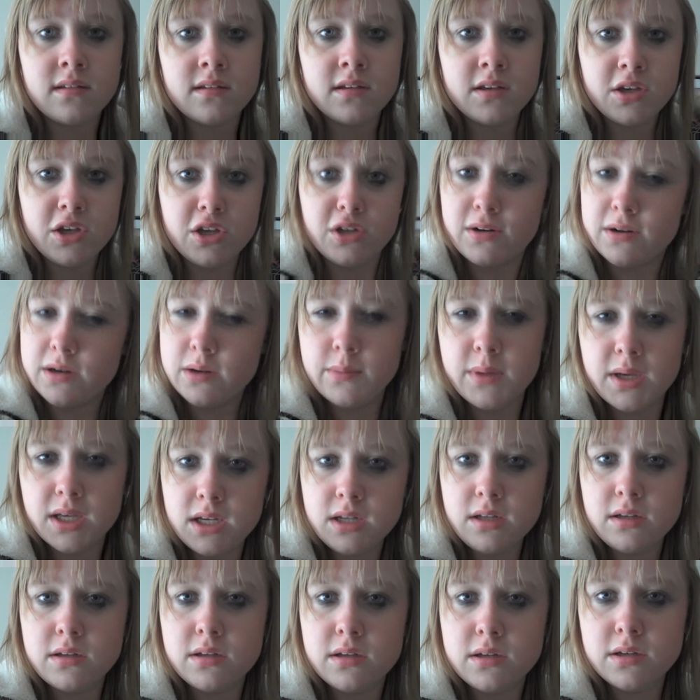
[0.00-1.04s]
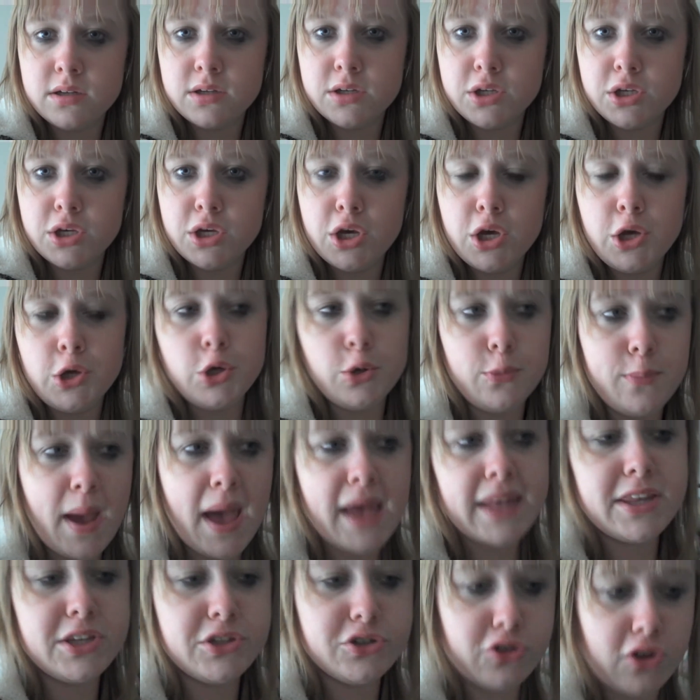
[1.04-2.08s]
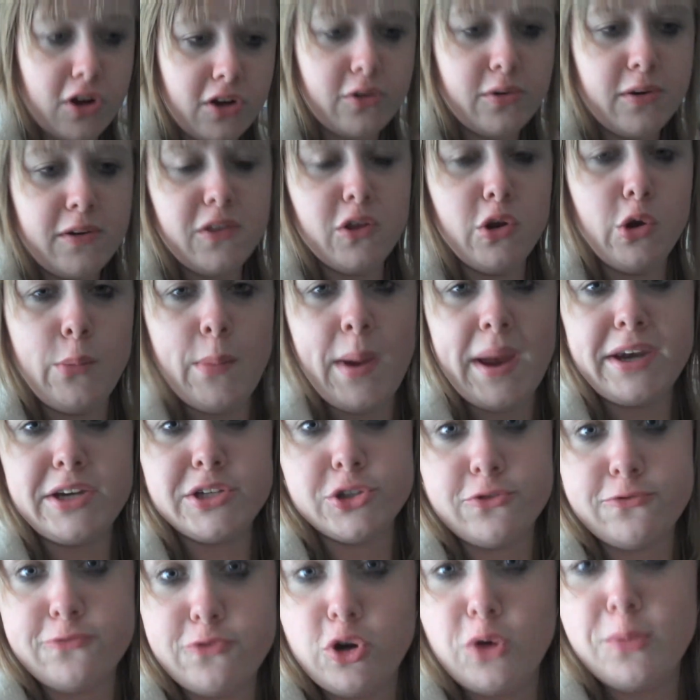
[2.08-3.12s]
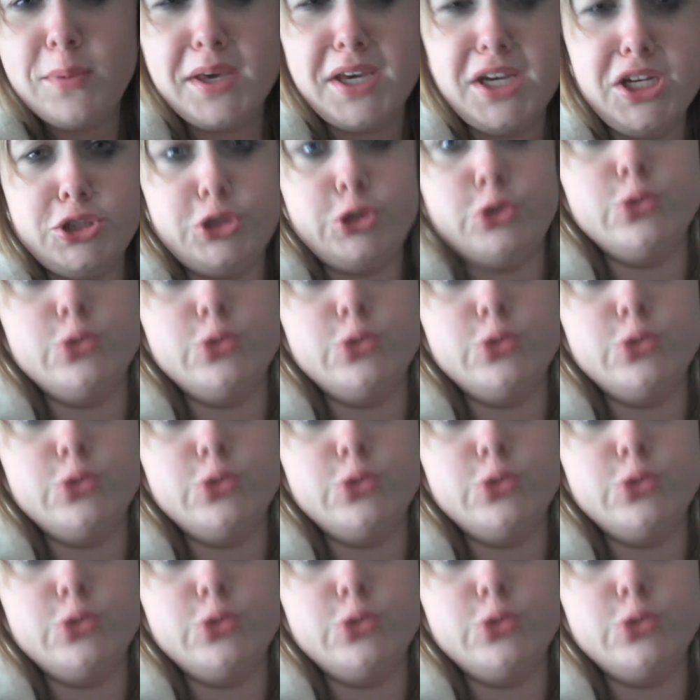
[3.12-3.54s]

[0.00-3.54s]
You know what I mean? You're mad because you're hungry, then you're mad because you're full because